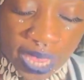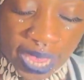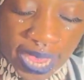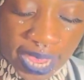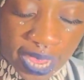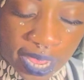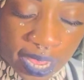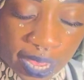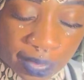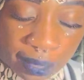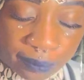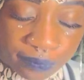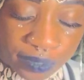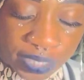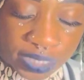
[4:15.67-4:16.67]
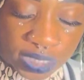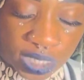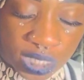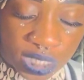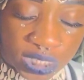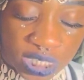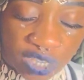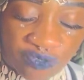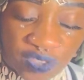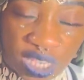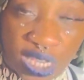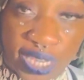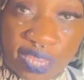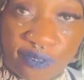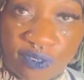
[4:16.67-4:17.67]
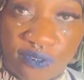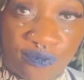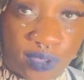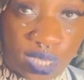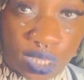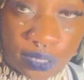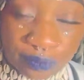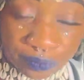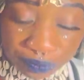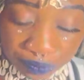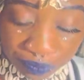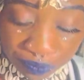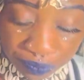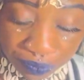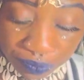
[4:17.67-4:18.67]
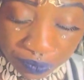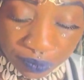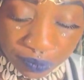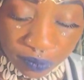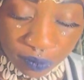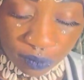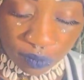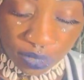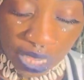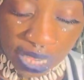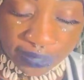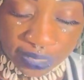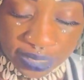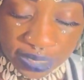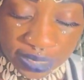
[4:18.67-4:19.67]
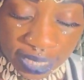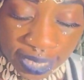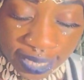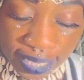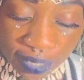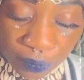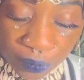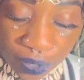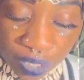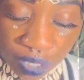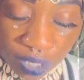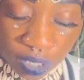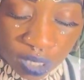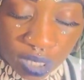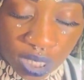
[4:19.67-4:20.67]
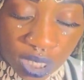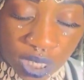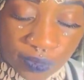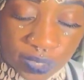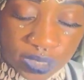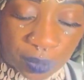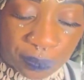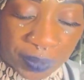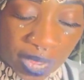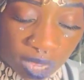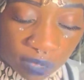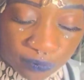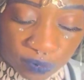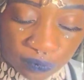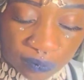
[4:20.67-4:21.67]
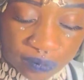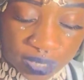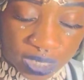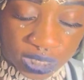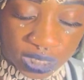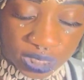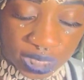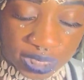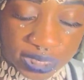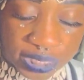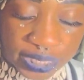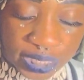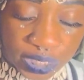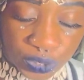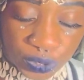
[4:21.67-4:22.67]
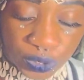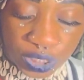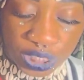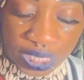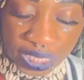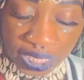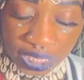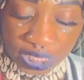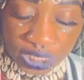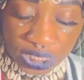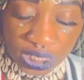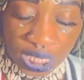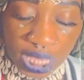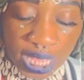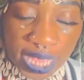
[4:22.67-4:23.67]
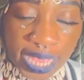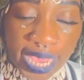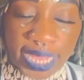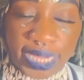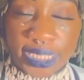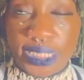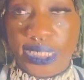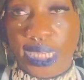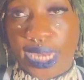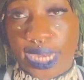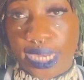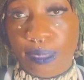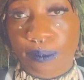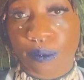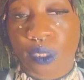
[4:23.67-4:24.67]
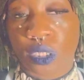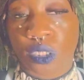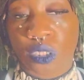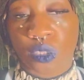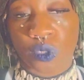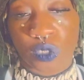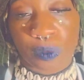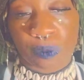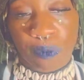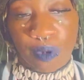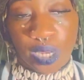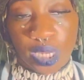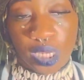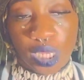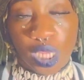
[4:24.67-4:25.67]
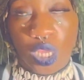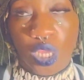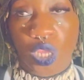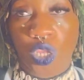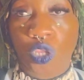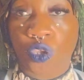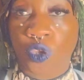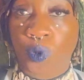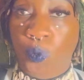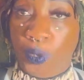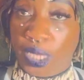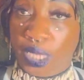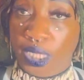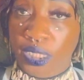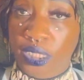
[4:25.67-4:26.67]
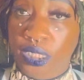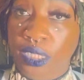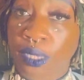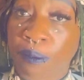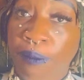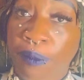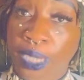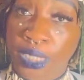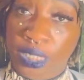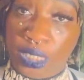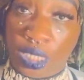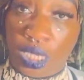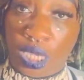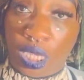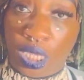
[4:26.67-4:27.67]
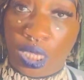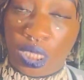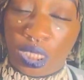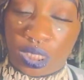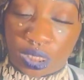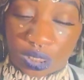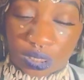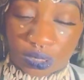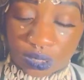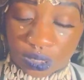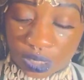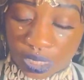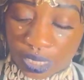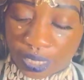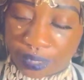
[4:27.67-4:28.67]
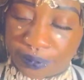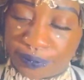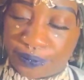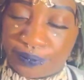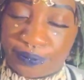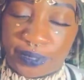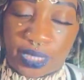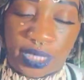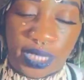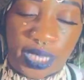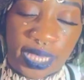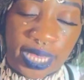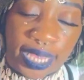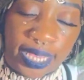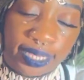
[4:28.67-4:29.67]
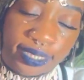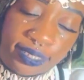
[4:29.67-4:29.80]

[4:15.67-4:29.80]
Um, there is a significant life event at this time where there's a powerful revelation that's leading to change and it's time to spread your wings, my dear. Okay? Okay.